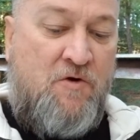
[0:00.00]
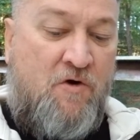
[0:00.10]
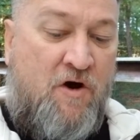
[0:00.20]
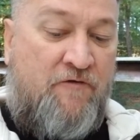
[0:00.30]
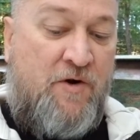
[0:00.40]

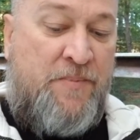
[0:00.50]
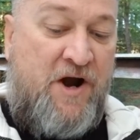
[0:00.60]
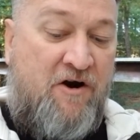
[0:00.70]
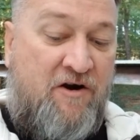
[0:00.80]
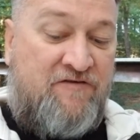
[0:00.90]
over a
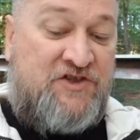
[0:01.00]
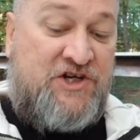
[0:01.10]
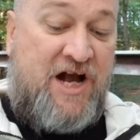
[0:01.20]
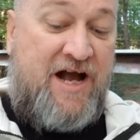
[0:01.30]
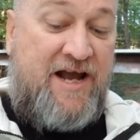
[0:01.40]
pair of
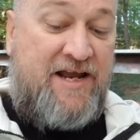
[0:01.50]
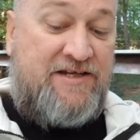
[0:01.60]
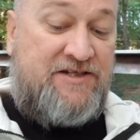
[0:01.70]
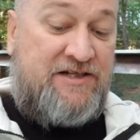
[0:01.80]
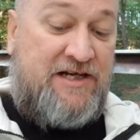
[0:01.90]

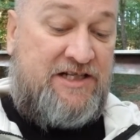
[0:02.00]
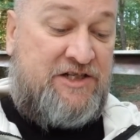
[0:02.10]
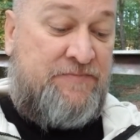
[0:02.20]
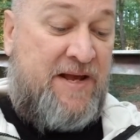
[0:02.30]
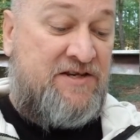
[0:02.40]
giant
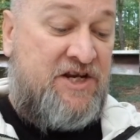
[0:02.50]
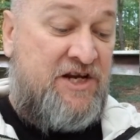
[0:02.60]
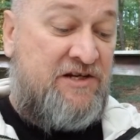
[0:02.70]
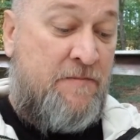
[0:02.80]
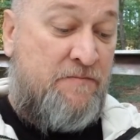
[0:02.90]

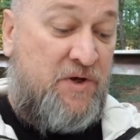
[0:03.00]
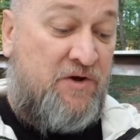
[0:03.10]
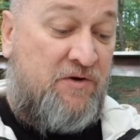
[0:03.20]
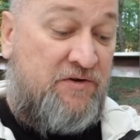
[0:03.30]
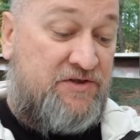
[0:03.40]
spending
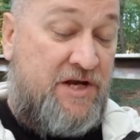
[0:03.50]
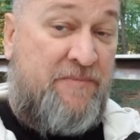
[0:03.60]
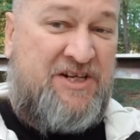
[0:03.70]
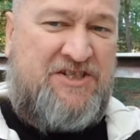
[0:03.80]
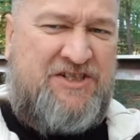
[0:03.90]
bills. I'm
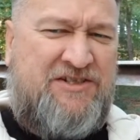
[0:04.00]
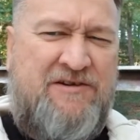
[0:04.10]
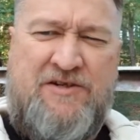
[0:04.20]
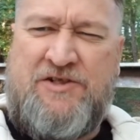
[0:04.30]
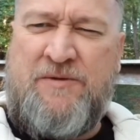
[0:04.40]
going
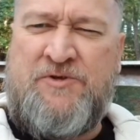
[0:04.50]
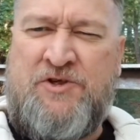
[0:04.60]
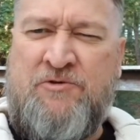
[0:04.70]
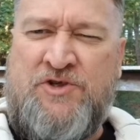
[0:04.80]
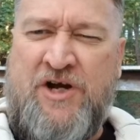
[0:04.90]
to
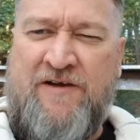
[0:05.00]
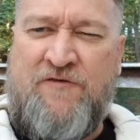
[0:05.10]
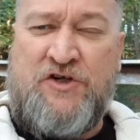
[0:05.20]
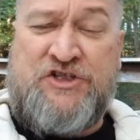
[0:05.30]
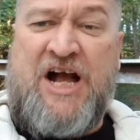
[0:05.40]
substitute giant
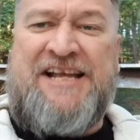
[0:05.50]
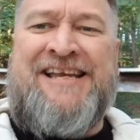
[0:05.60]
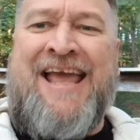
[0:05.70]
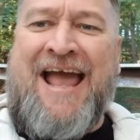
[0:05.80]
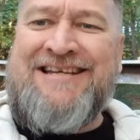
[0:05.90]
for
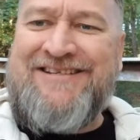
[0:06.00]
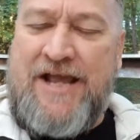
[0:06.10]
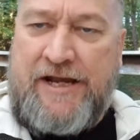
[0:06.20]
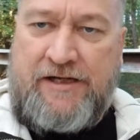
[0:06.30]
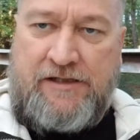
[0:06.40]

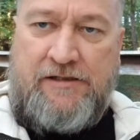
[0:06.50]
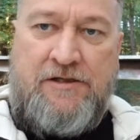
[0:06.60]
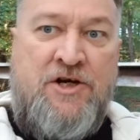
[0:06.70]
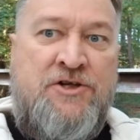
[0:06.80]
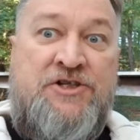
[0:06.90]
gigantic,
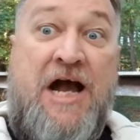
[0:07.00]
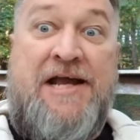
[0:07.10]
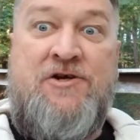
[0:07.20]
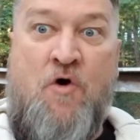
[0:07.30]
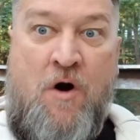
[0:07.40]

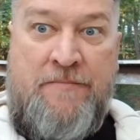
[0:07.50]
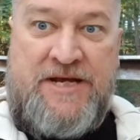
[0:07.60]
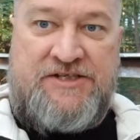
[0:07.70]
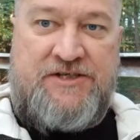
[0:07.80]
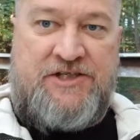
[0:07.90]

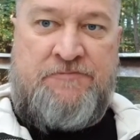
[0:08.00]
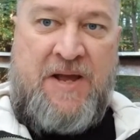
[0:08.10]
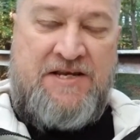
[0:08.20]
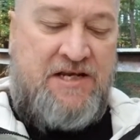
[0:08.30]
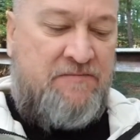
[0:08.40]
ginormous
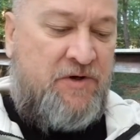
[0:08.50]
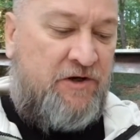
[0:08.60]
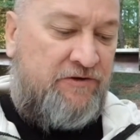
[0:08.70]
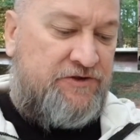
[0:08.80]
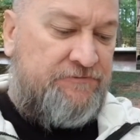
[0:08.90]
spending
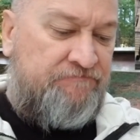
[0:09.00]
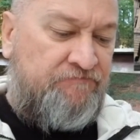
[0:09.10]
bills.